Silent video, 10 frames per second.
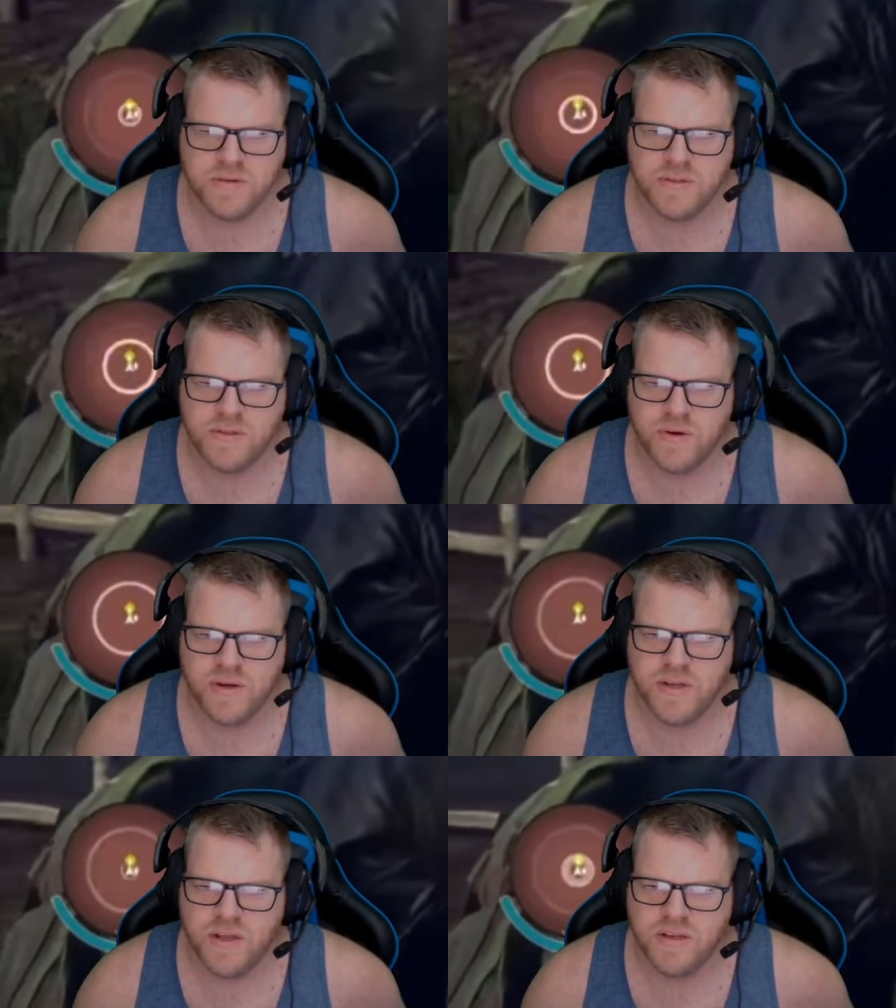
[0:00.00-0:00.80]

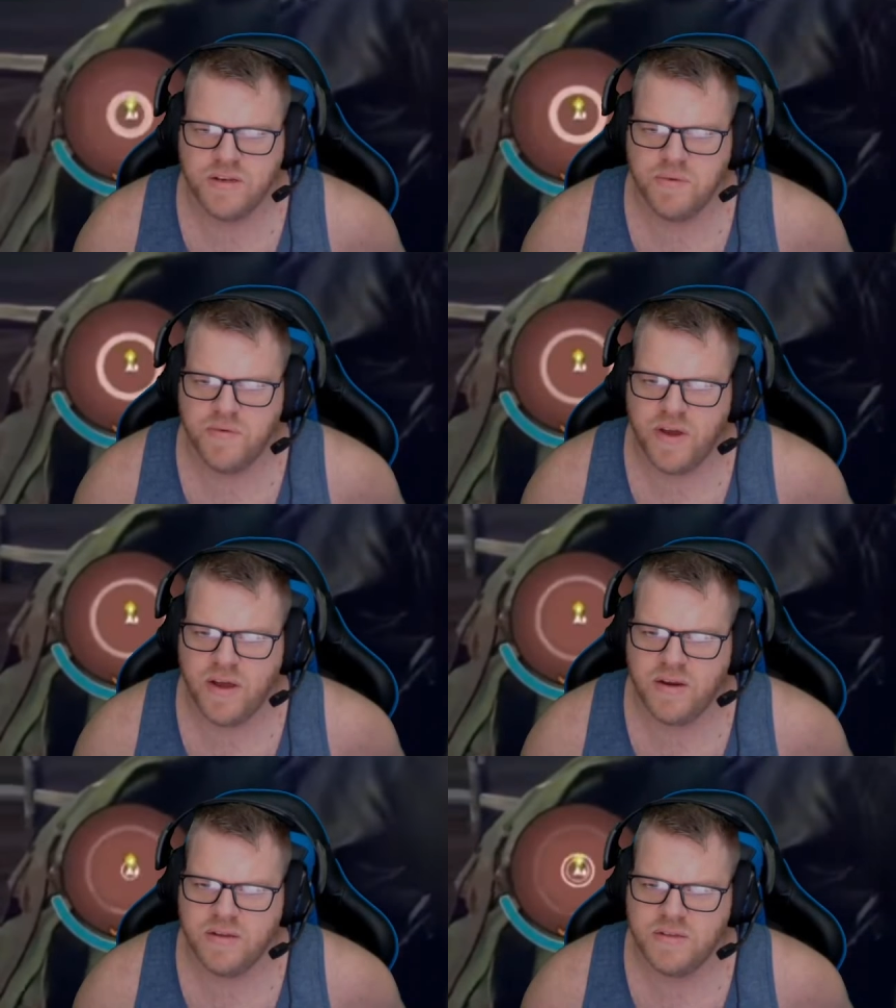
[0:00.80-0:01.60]
storytelling to
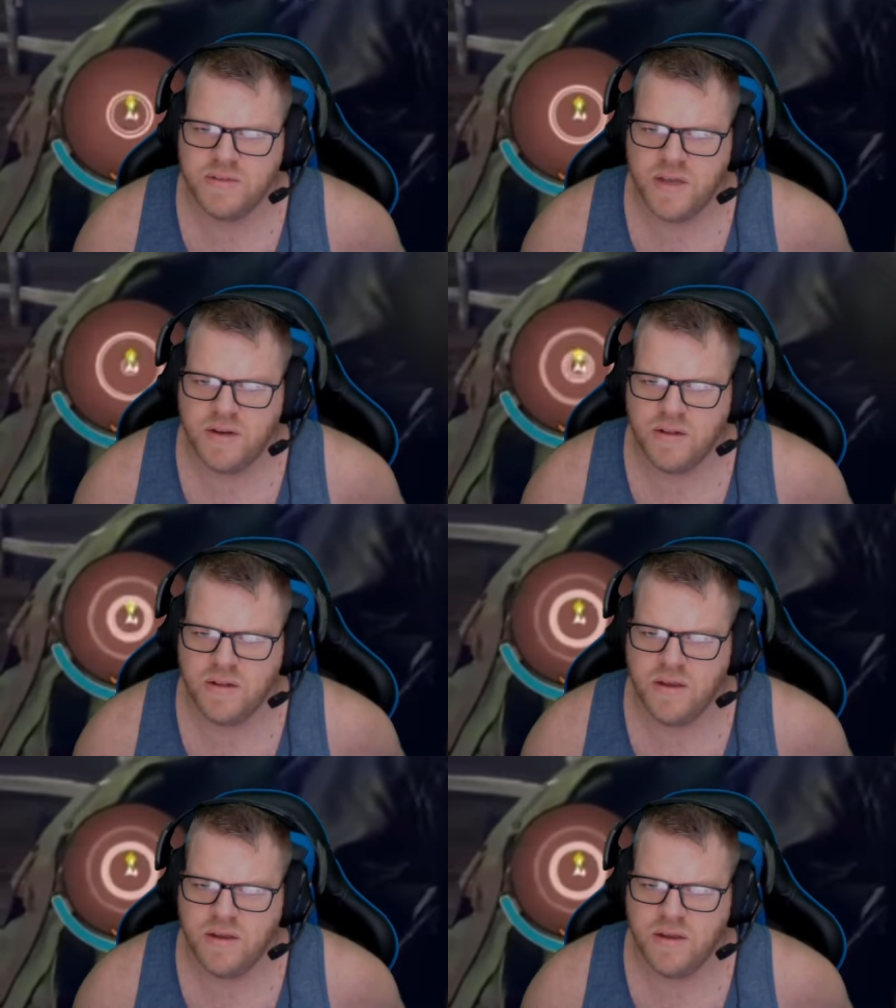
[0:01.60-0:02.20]
provide subtle